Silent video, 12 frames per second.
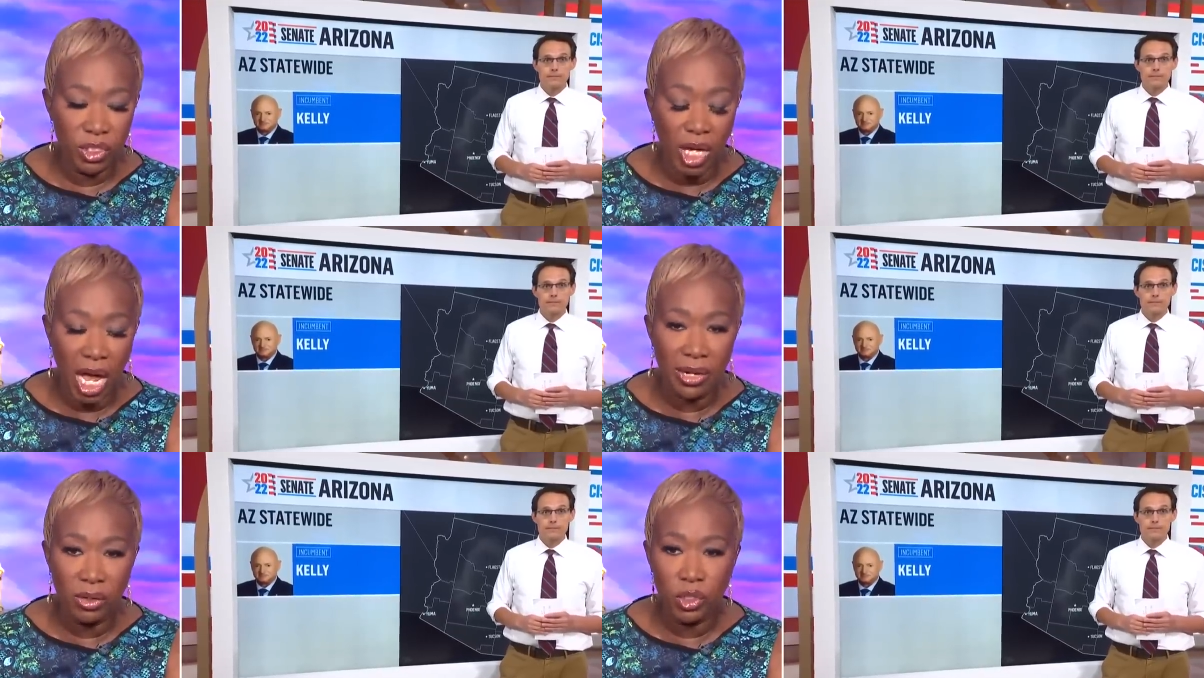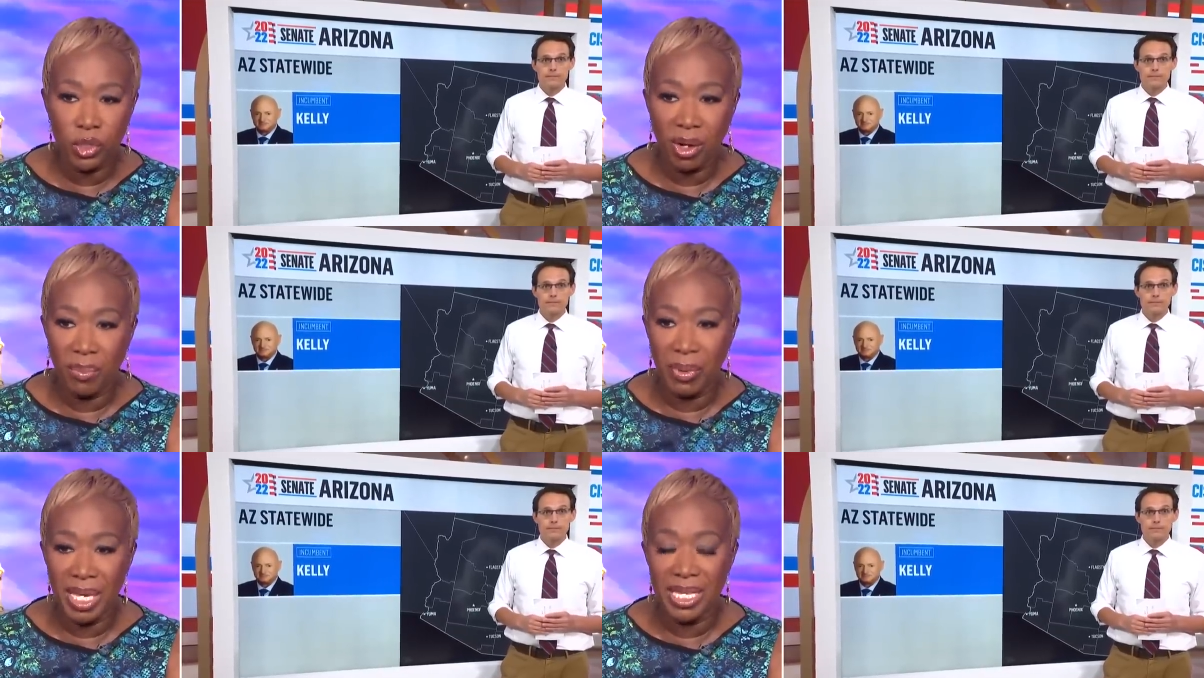Speaker 1: Donald
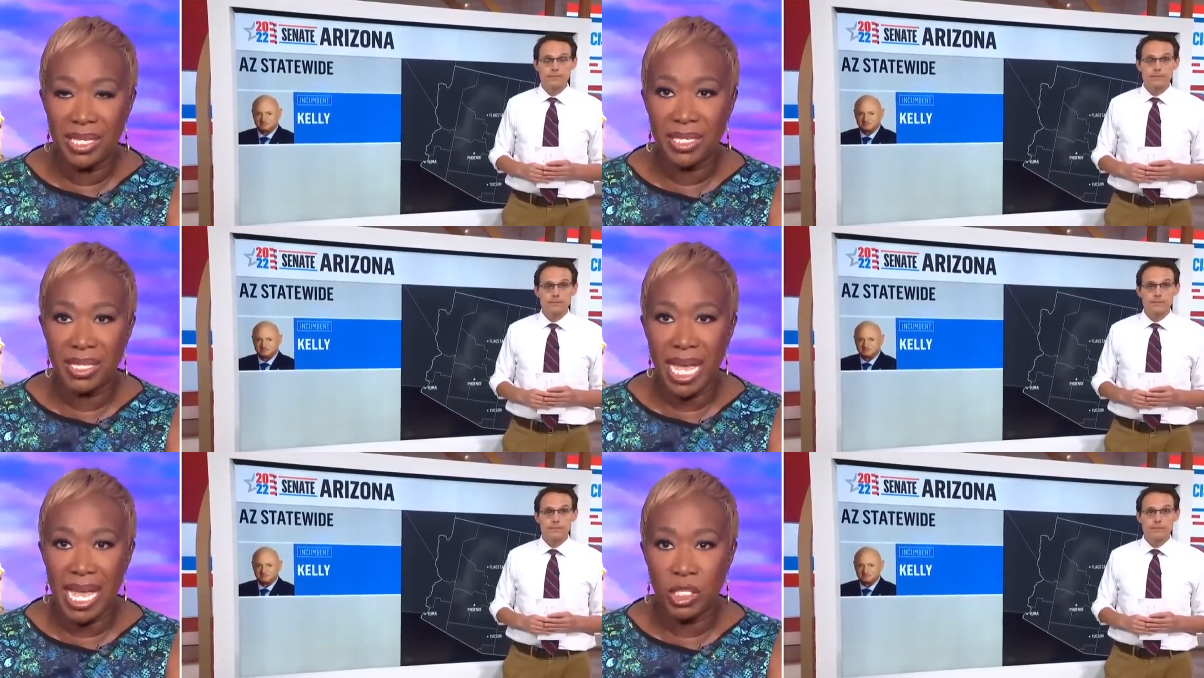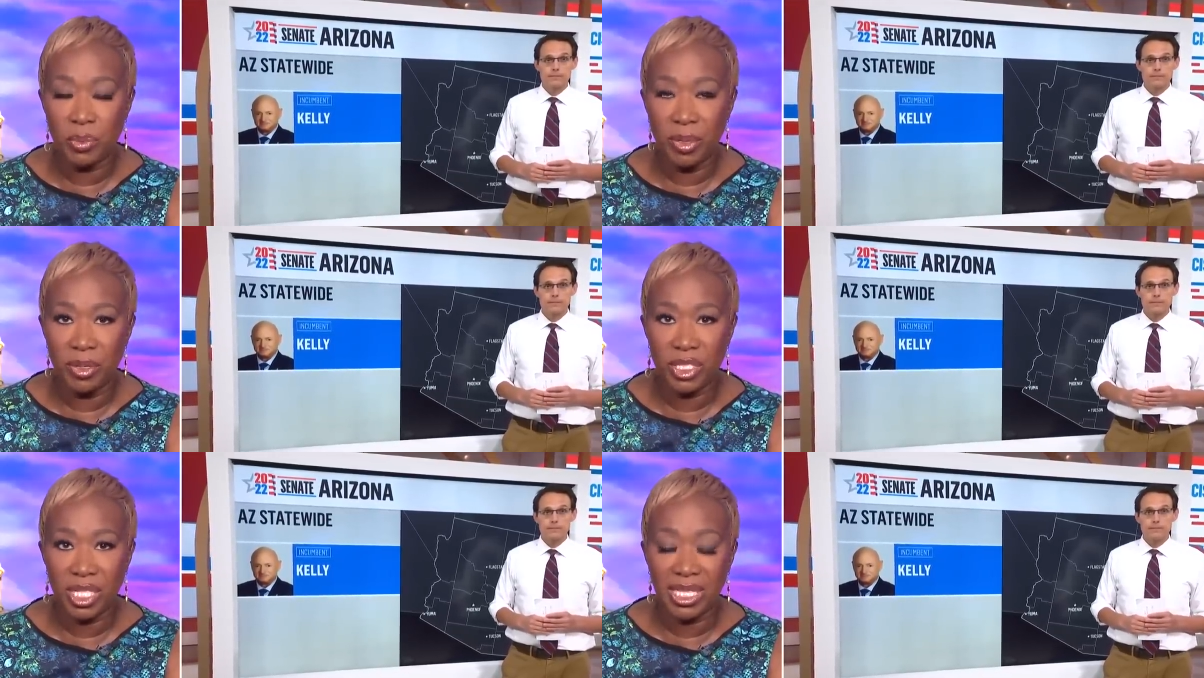Trump is has
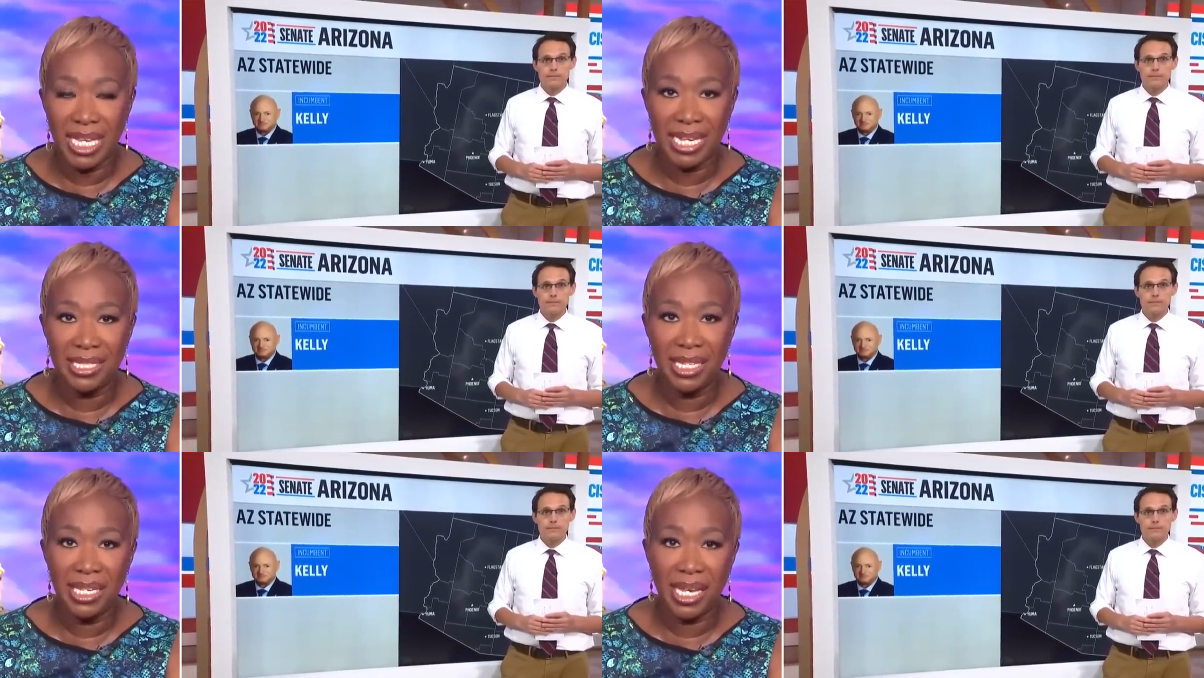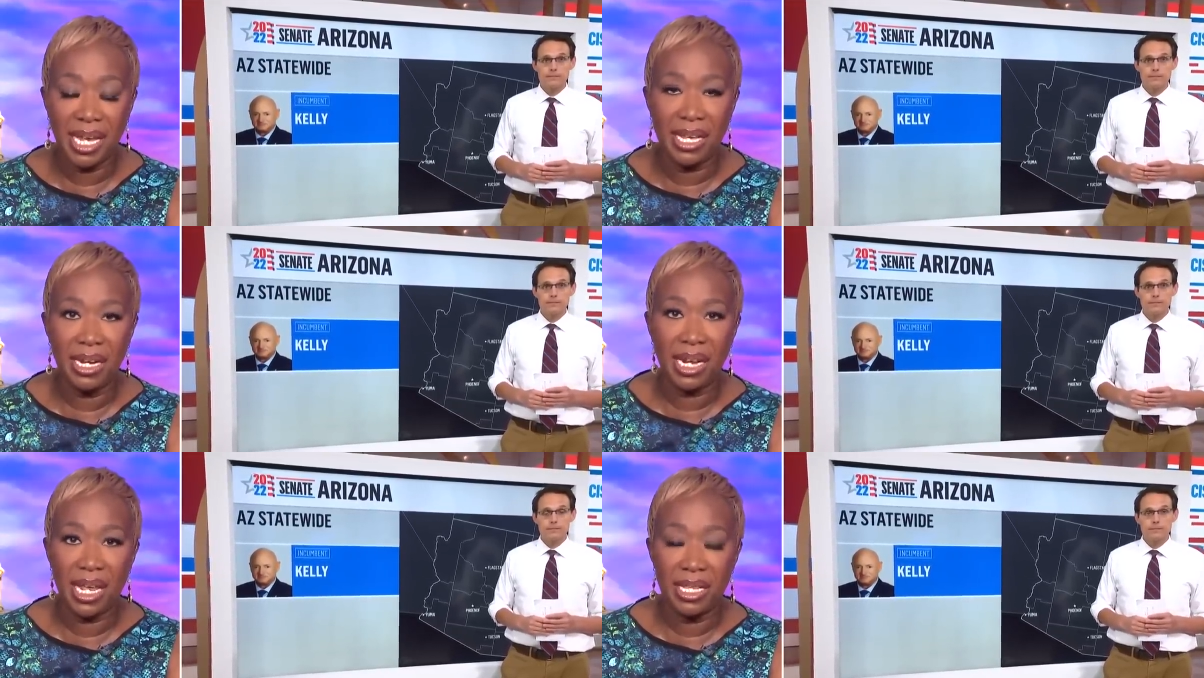been selecting
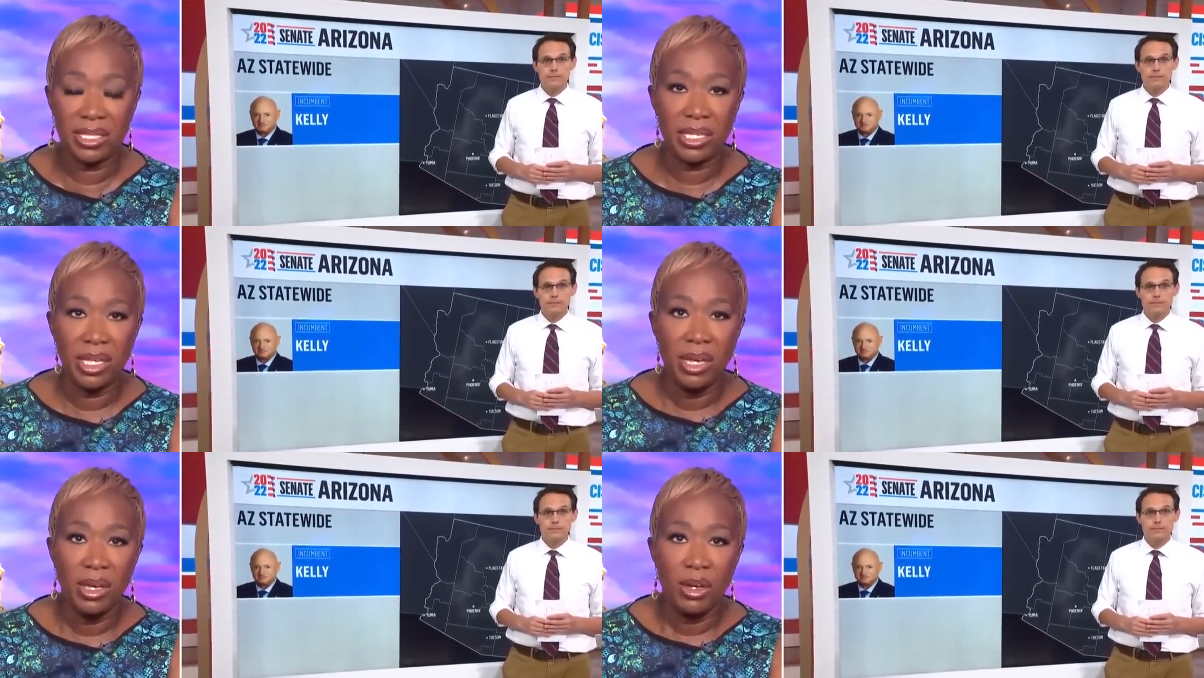candidates